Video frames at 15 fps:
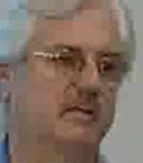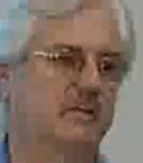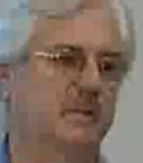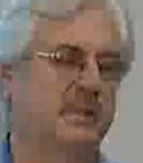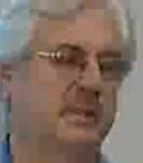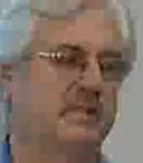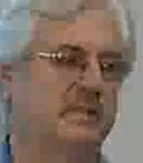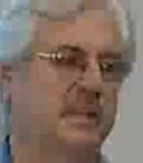
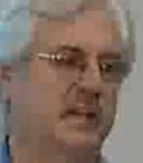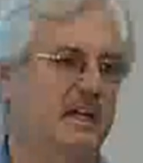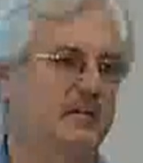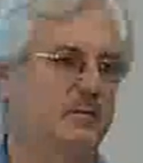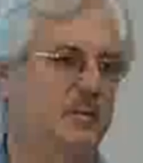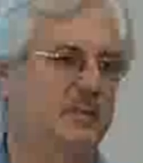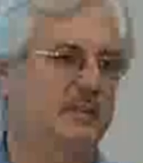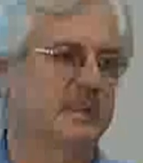We even
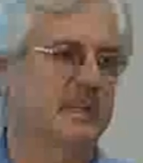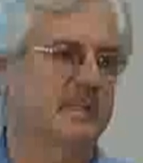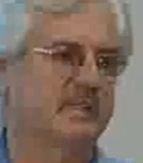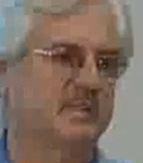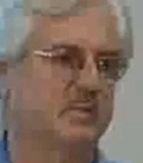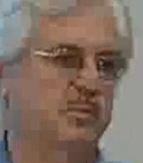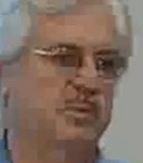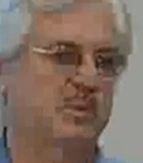had one case
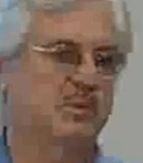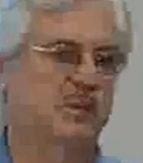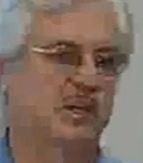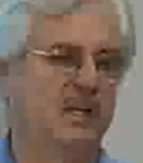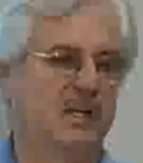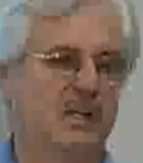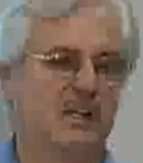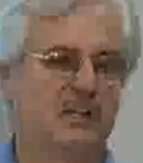where
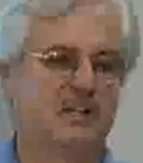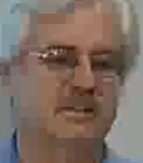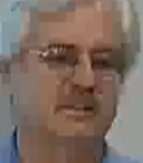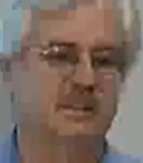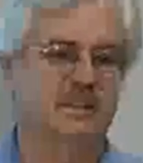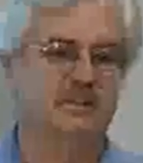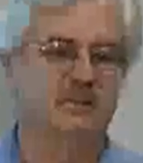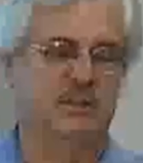the
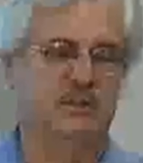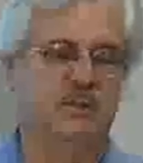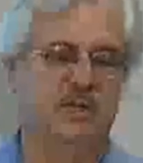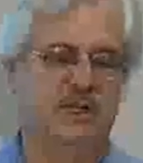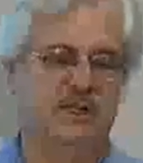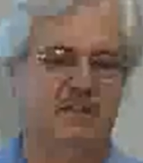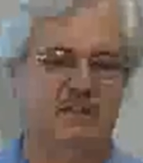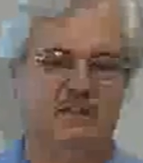city
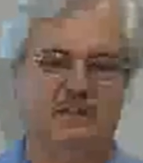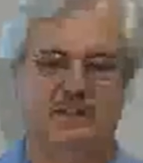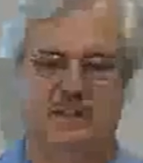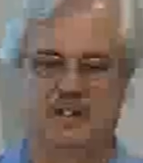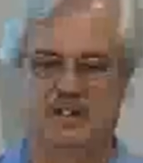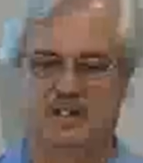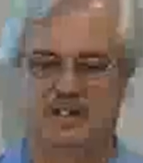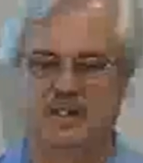required
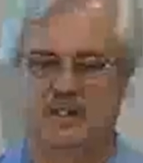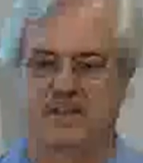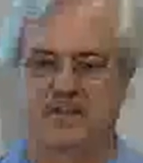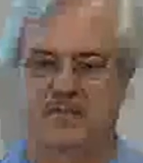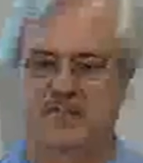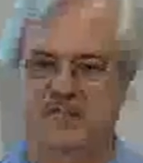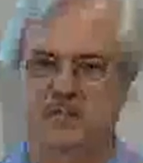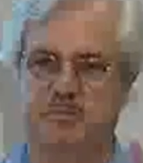
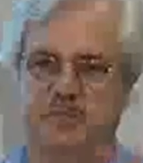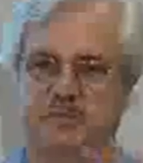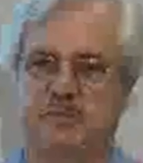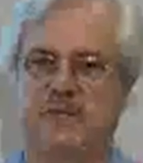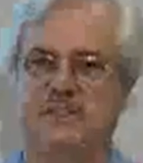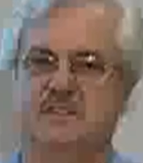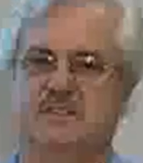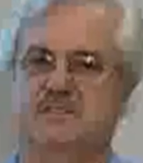3D
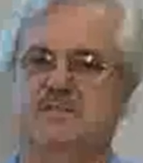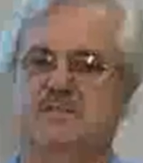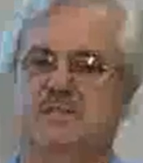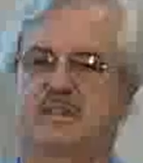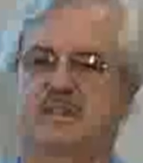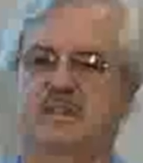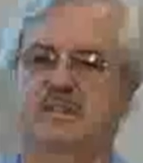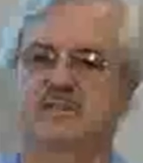perspectives
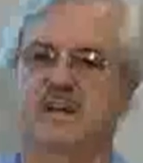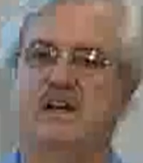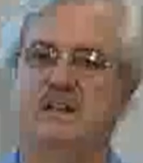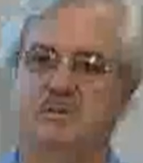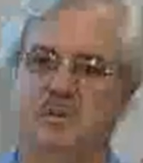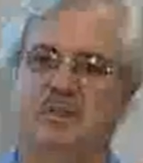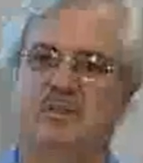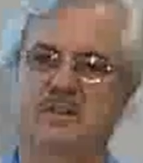of
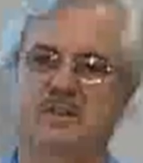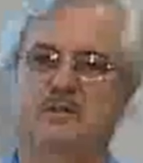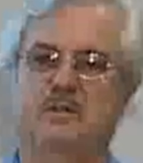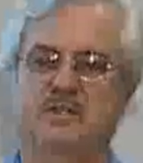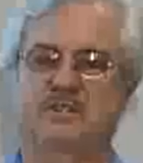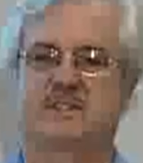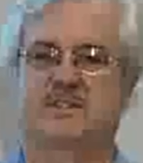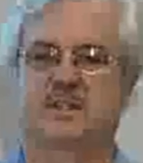how it will look
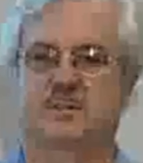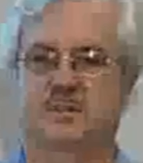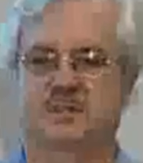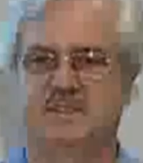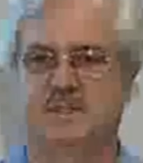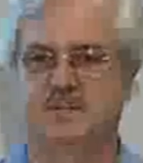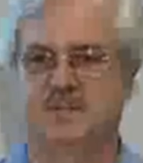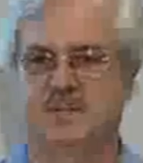once the
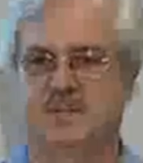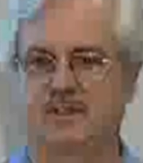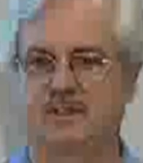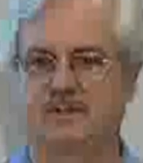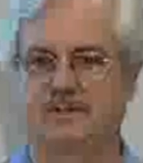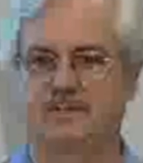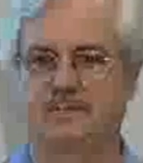turbine's up there.